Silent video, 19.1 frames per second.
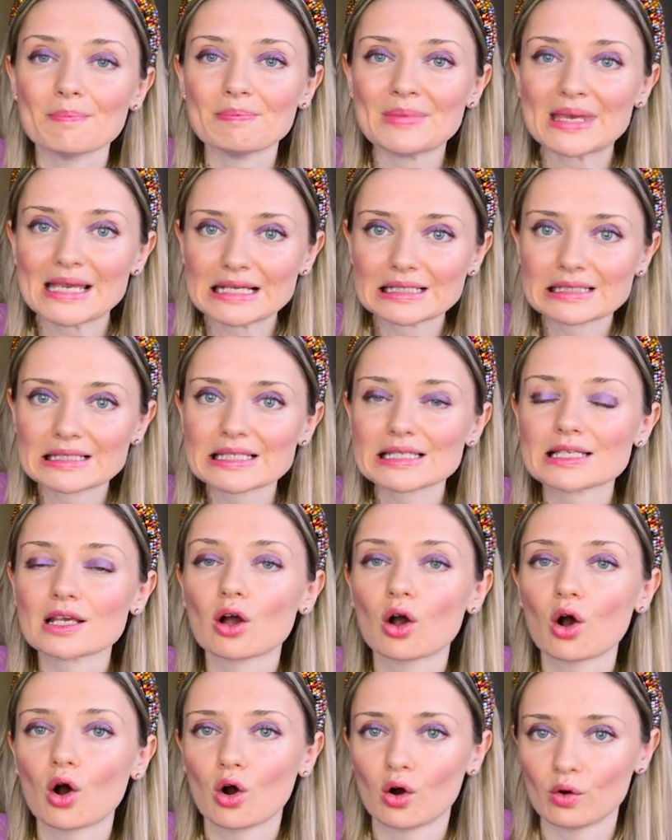
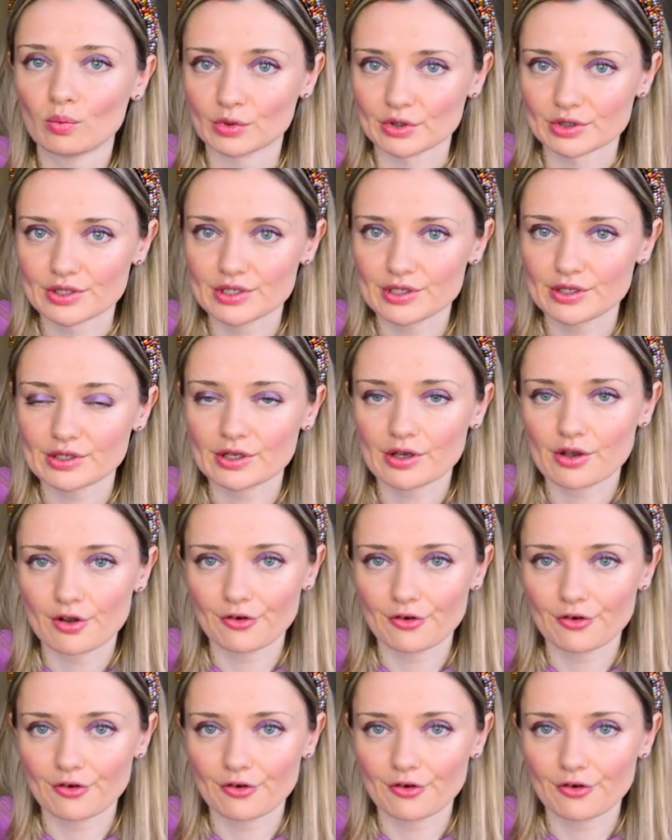means almost.